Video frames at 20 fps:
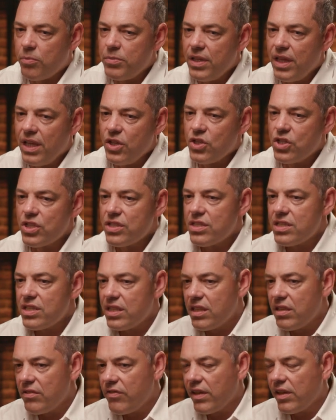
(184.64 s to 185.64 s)
nations
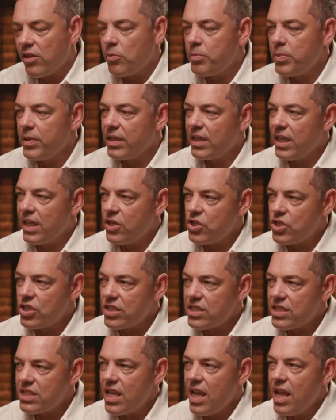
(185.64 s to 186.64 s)
and developing
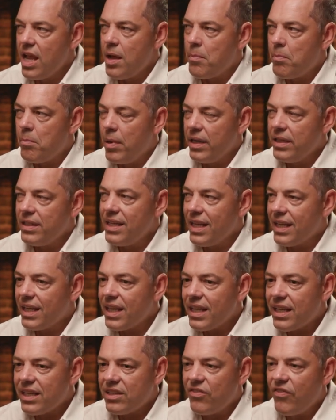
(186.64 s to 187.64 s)
nations by
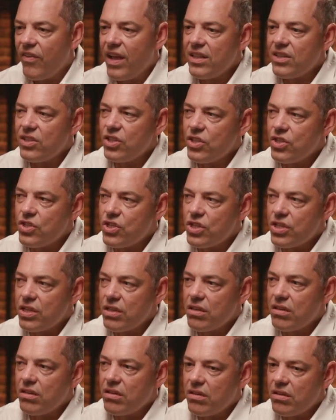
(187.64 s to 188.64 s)
taking advantage
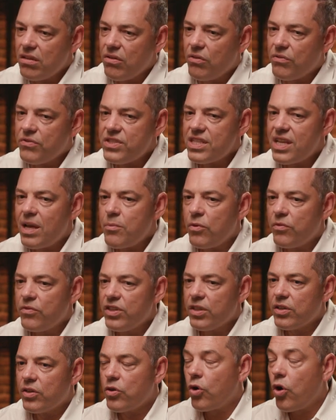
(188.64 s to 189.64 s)
of some of
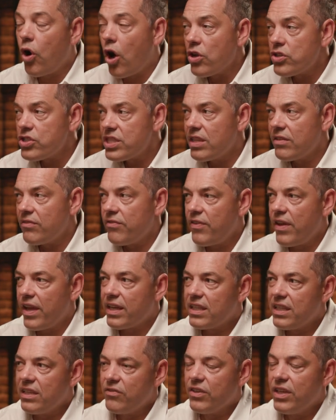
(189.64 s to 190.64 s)
the
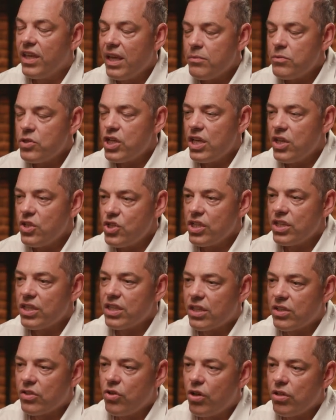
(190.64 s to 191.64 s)
cost-effective, game-changing
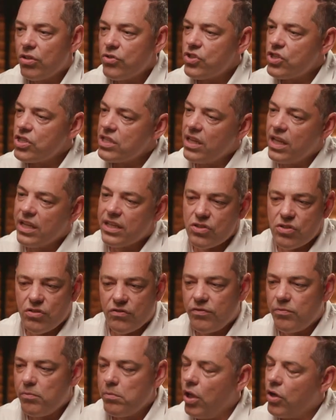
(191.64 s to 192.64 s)
technologies likes
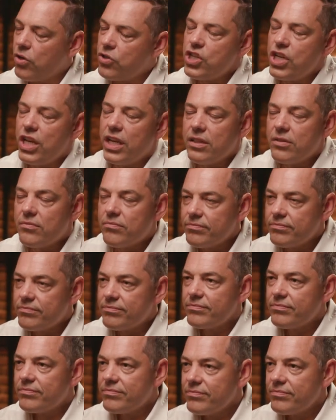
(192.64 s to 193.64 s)
of blockchain.
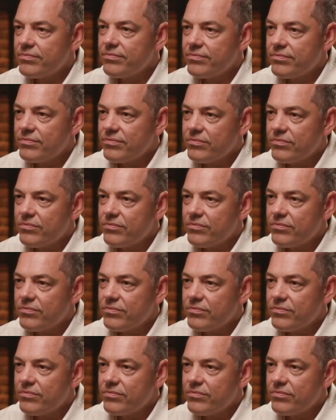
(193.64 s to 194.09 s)
So